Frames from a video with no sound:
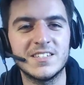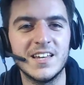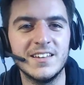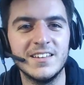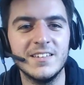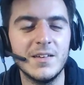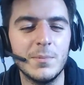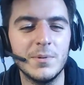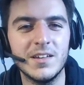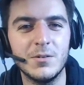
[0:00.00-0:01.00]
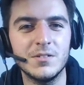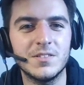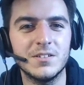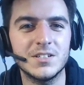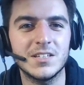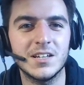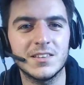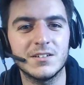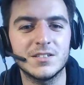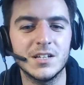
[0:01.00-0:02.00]
they say but they're just like
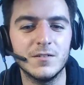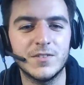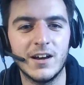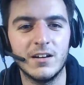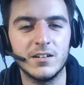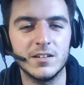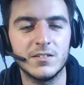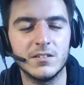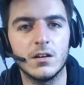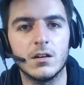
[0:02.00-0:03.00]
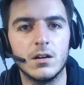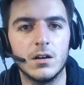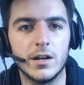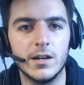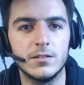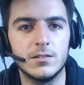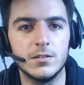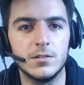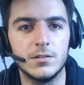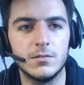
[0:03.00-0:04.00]
they're self-doubting. They're like, oh, I can't
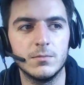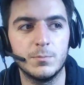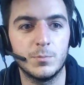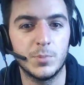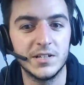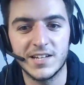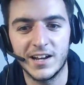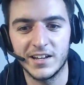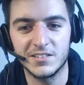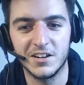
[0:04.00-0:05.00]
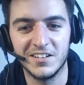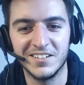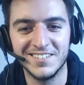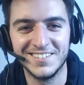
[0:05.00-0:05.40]
do it, but it's got to get done.